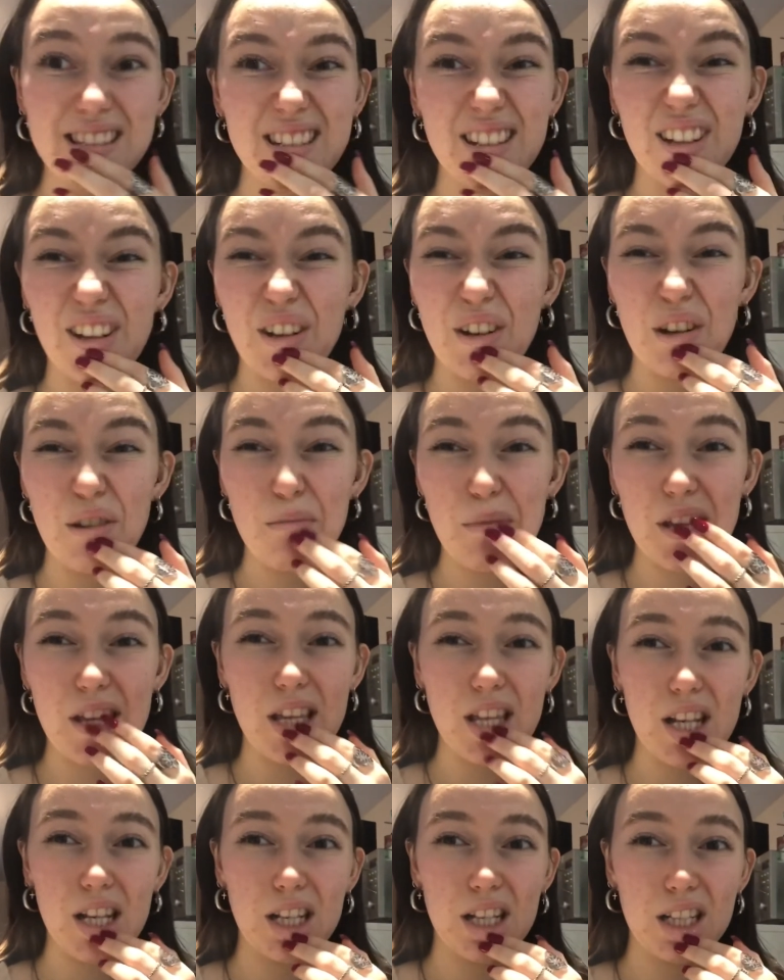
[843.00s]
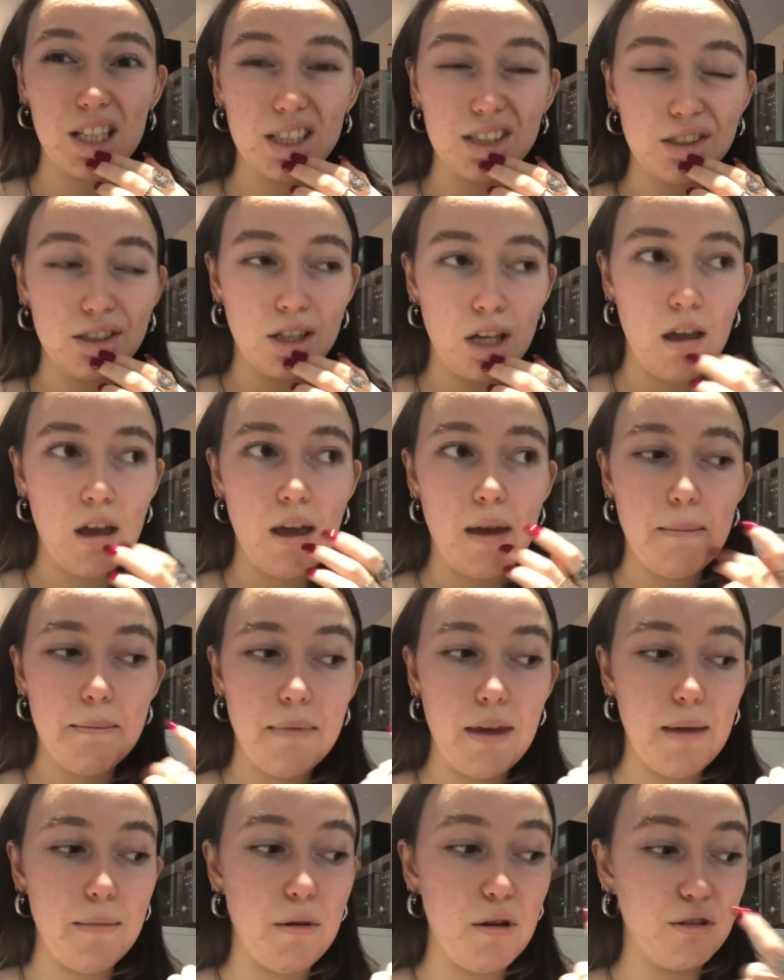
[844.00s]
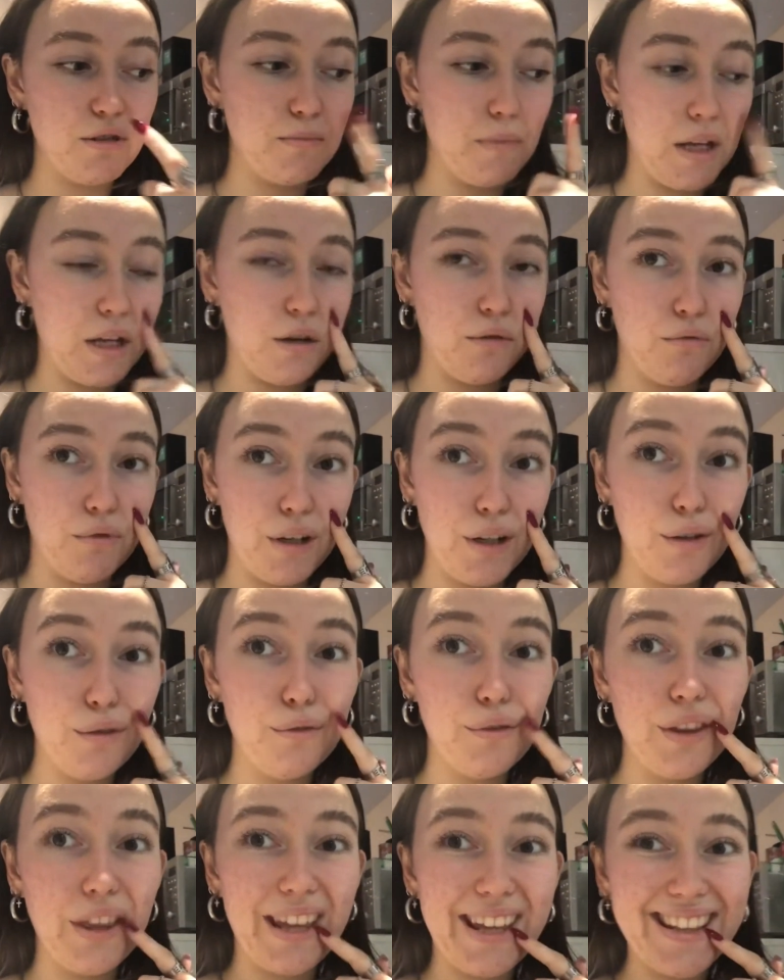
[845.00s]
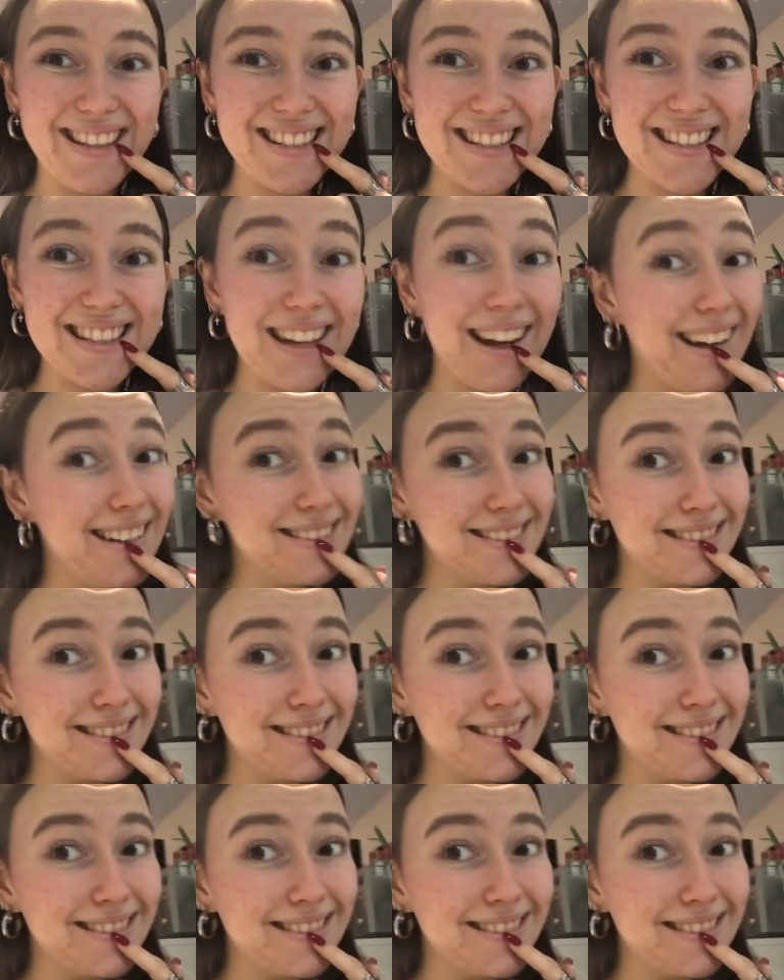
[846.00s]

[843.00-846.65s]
Do you know what I mean? Maybe I'll just make a reel for the Insta.